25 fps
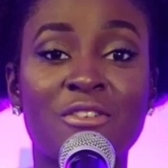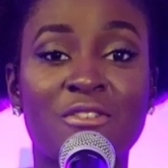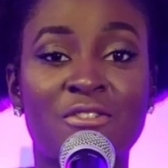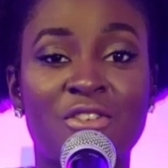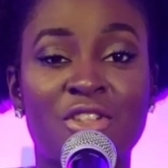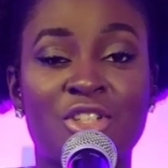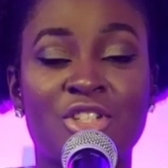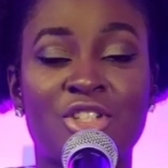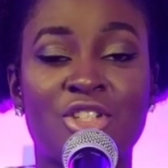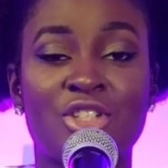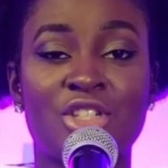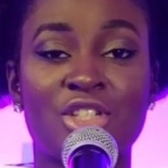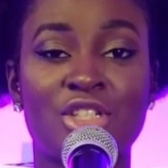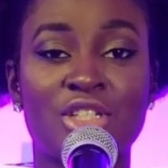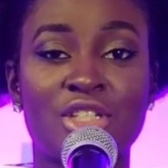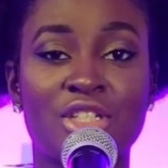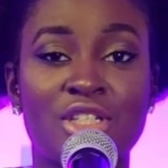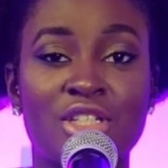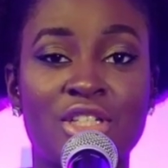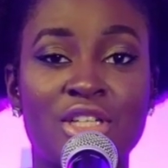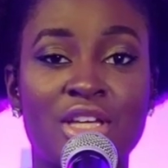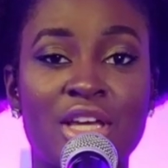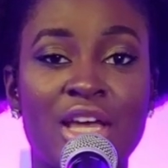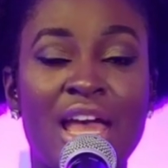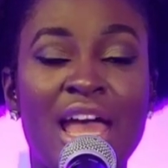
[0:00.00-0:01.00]
a vision.
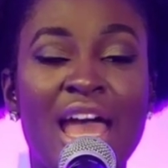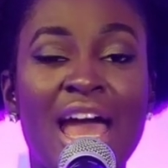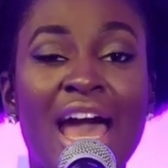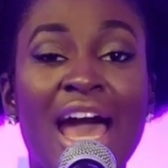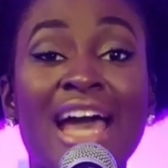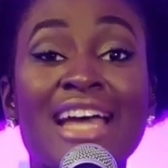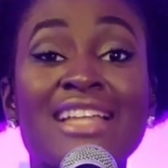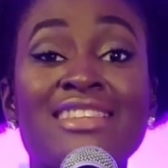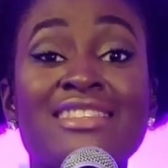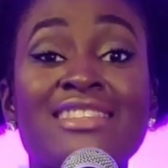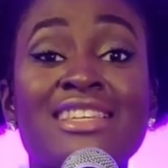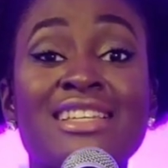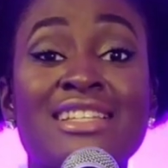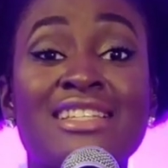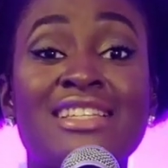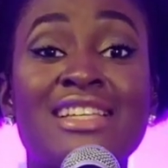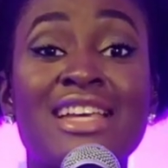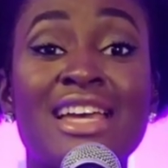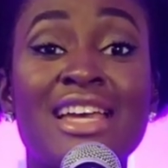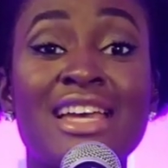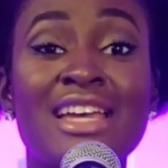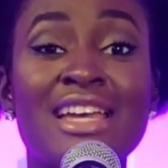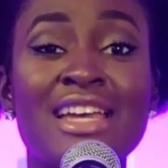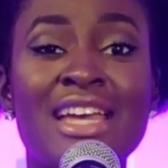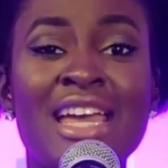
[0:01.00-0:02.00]
And
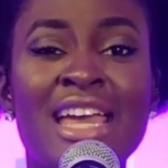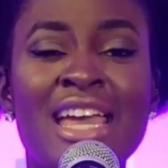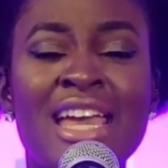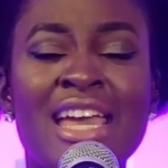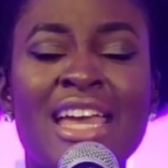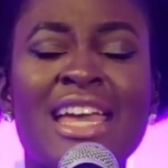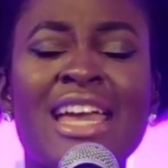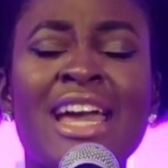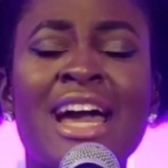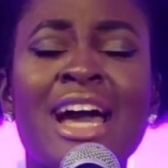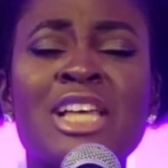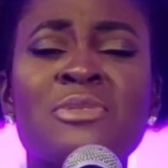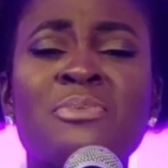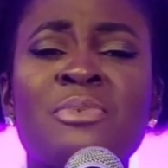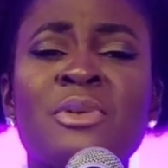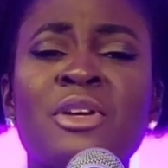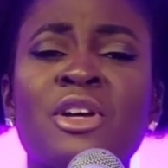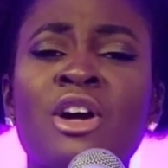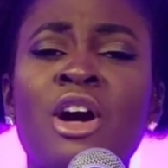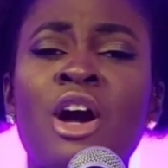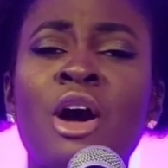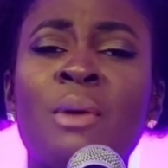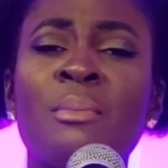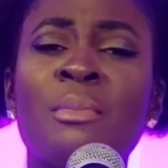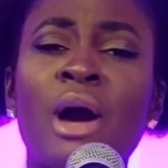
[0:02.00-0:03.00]
today it has
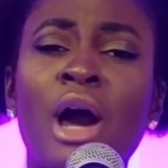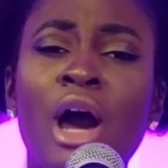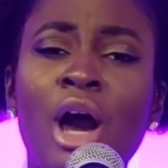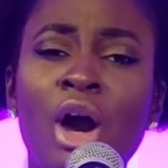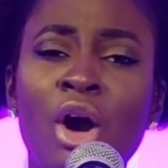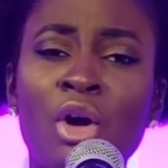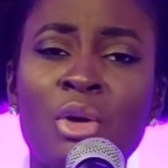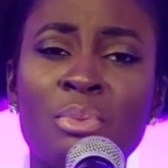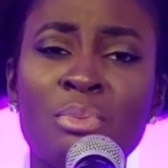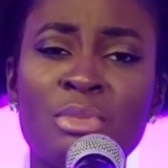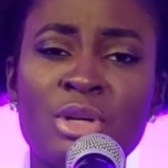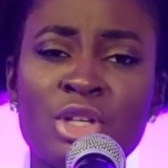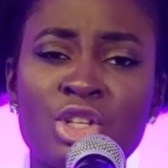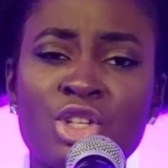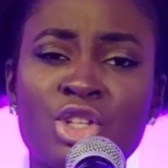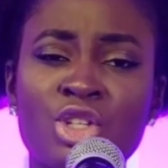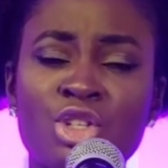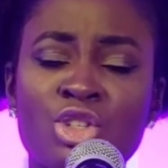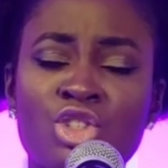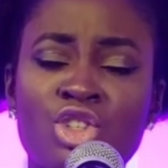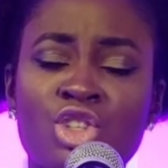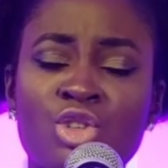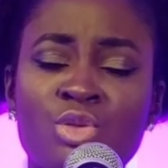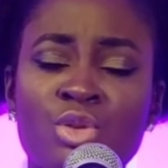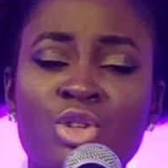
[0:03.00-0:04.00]
become our
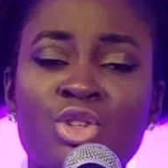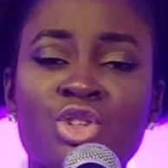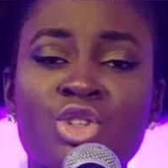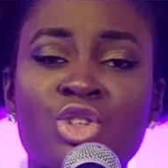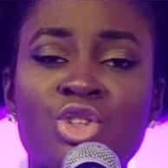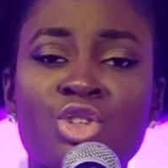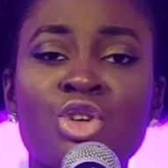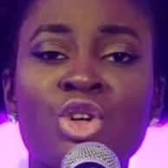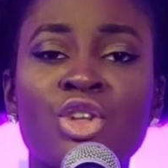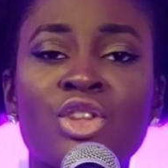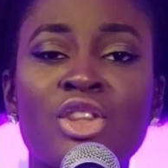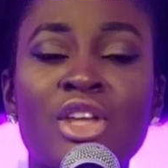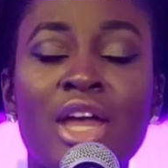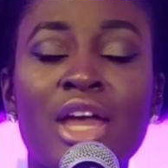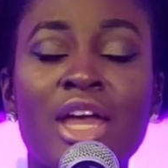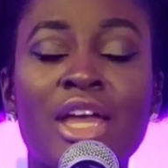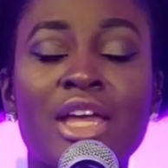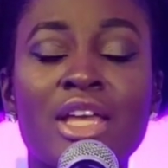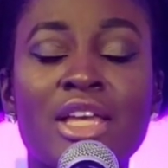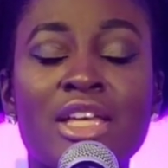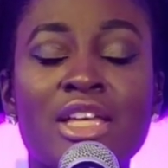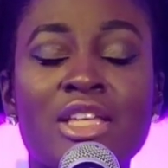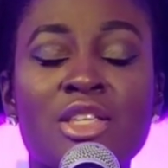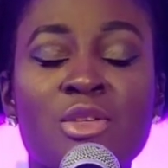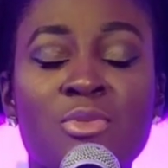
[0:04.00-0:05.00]
mission to ensure that
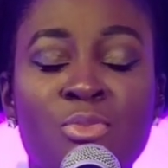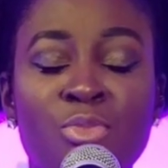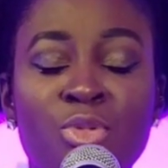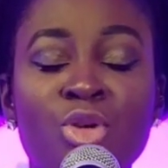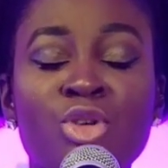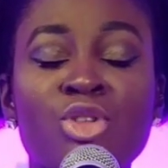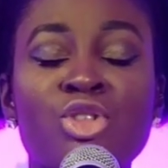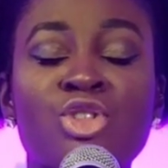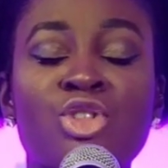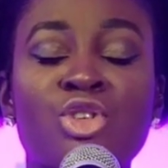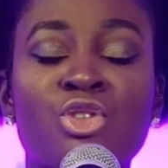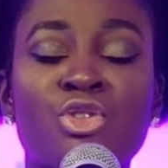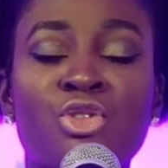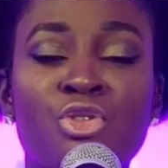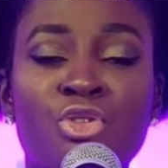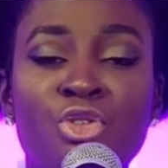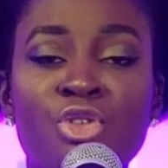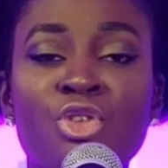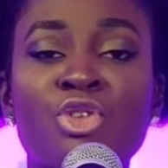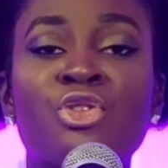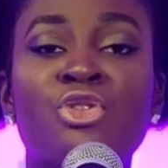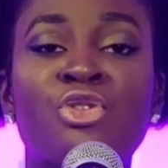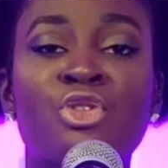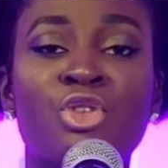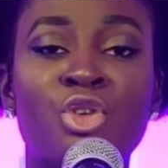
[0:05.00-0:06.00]
it is brought to
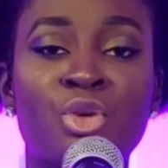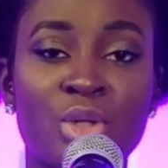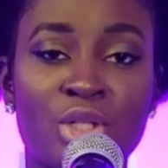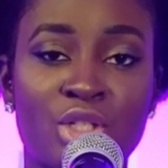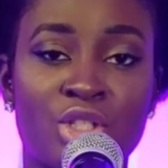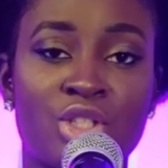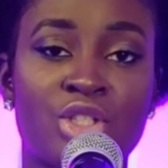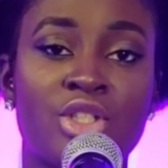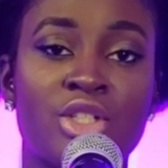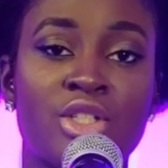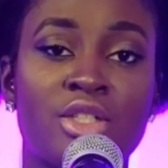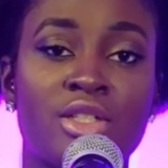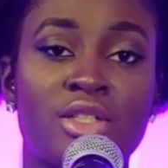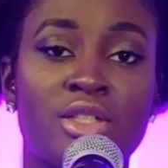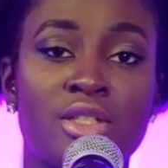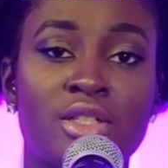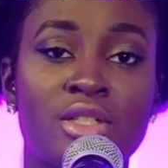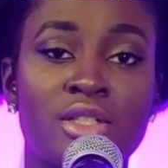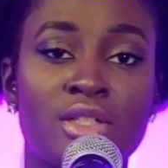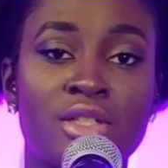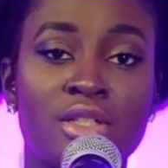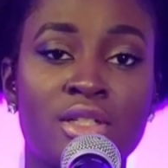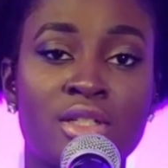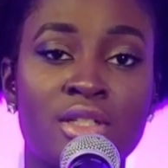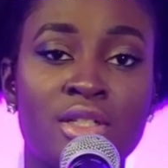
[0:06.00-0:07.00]
full fruition.
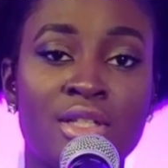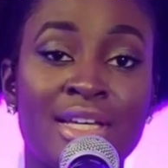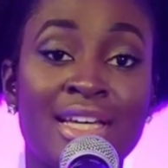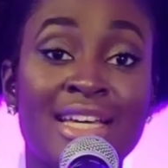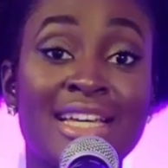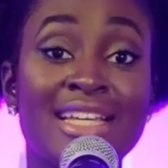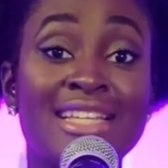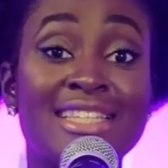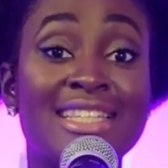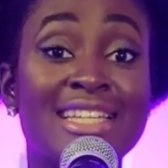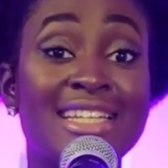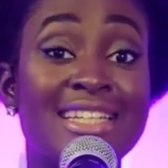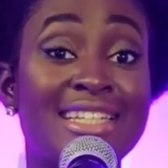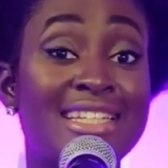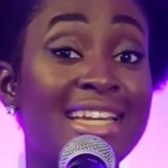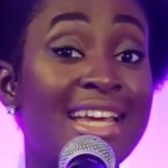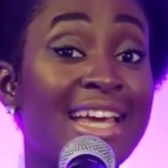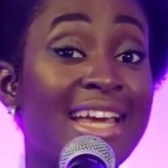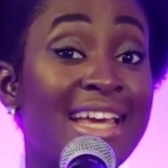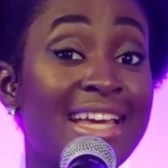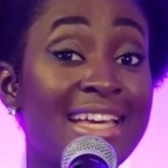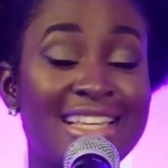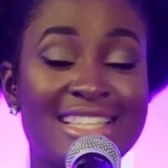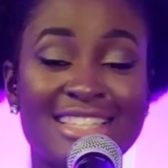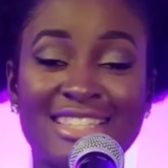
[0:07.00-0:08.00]

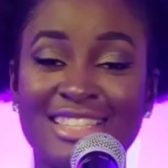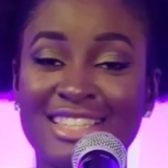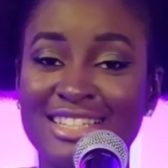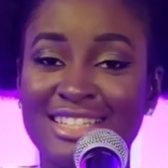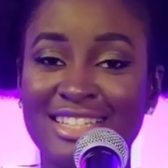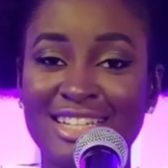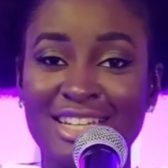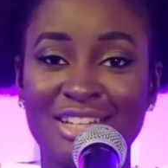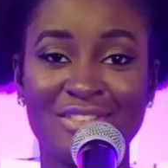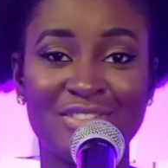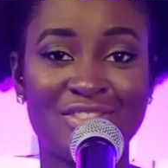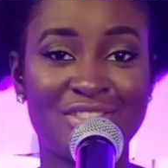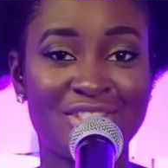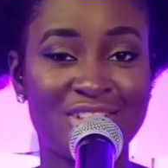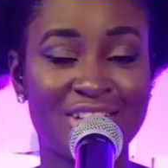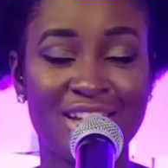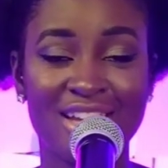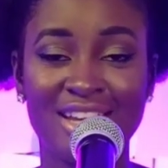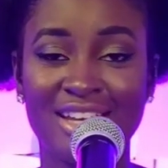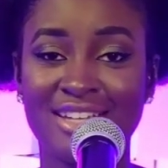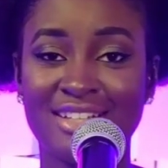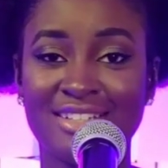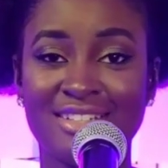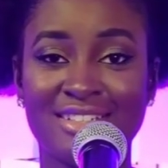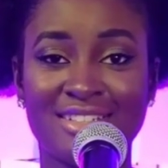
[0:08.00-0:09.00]
Today is the day of
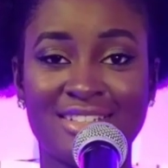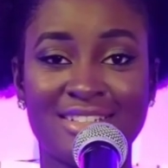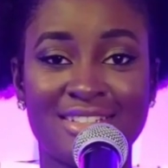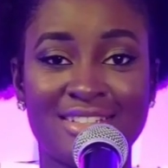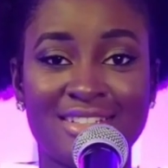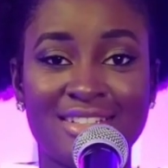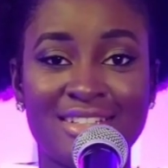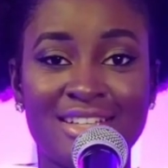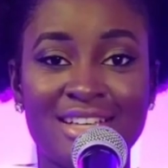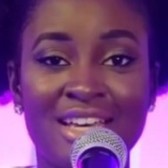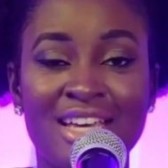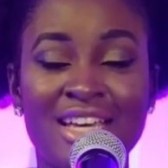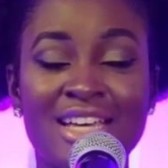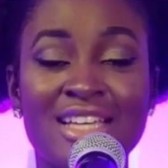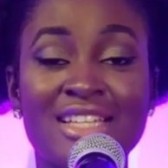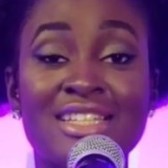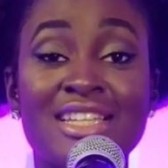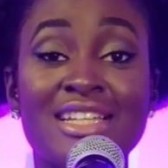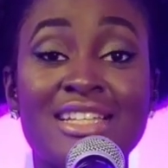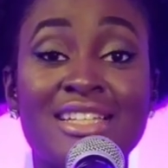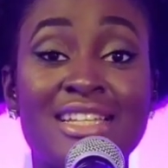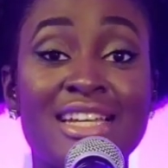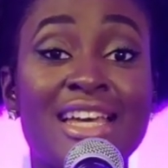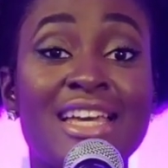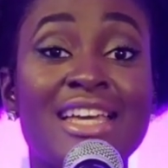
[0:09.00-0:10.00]
change.
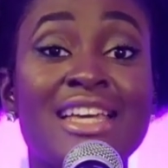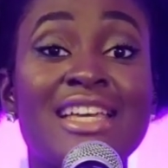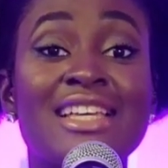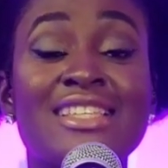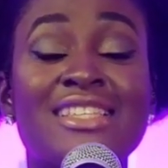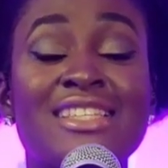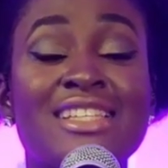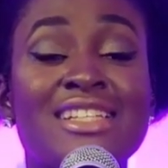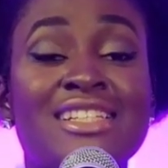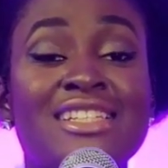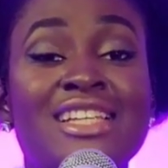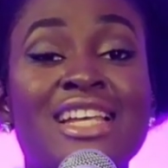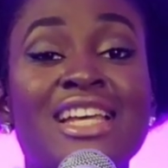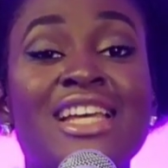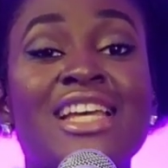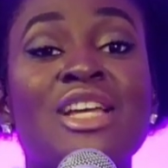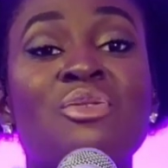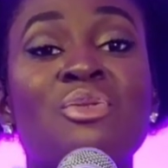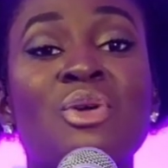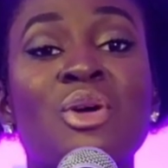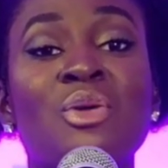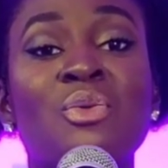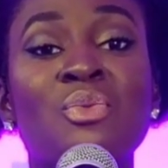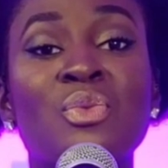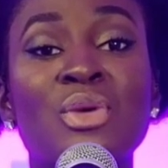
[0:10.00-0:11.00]
Today is the day
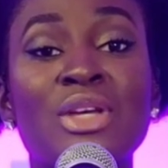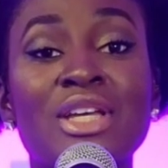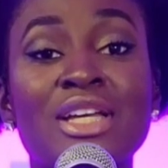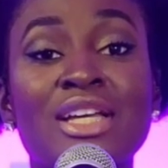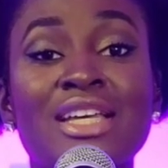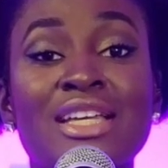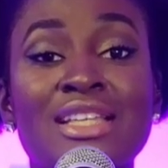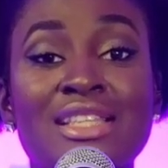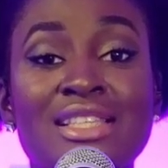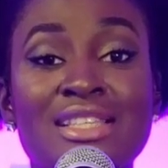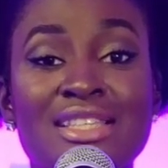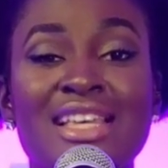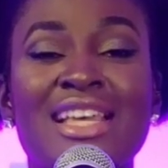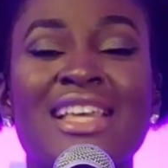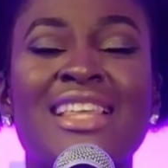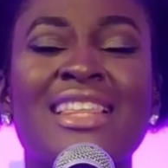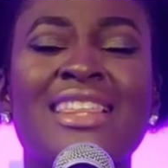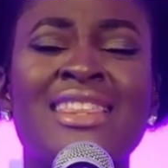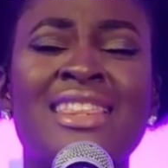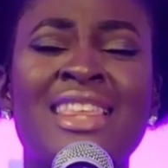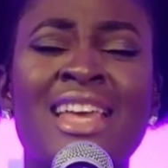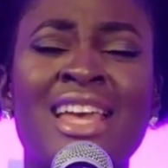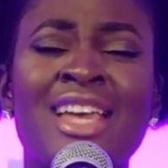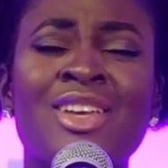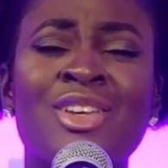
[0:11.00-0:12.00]
when we can say
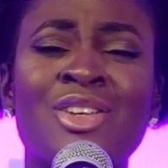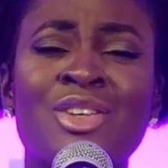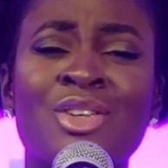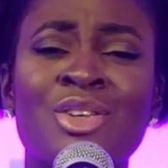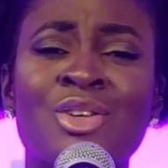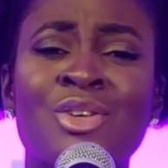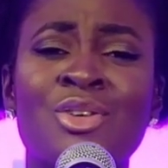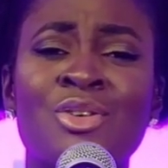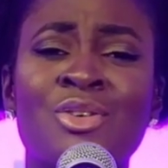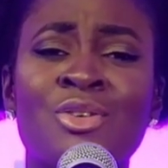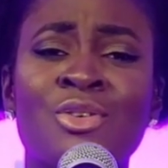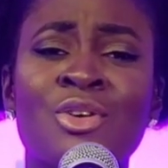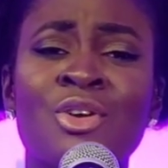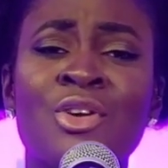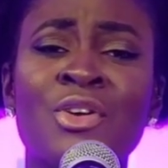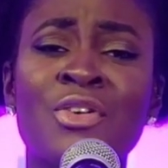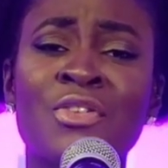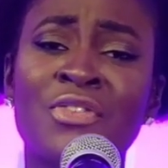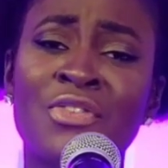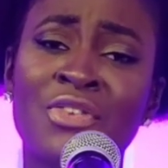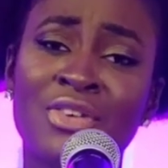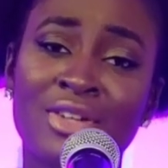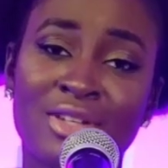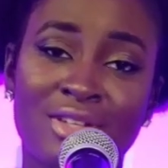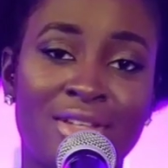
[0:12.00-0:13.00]
thank you
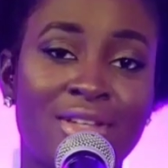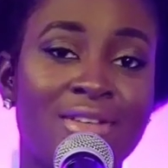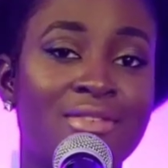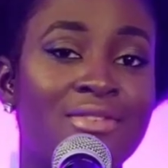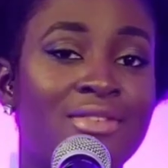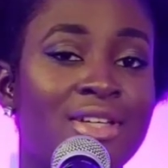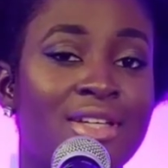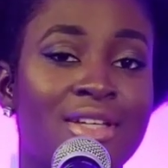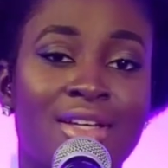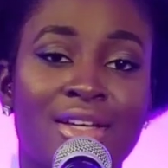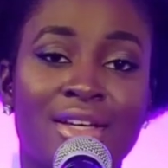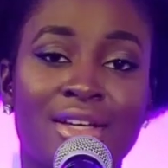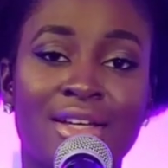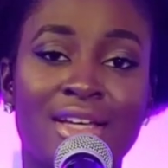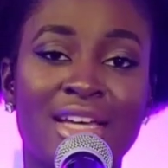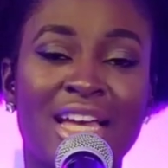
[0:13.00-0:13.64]
for giving.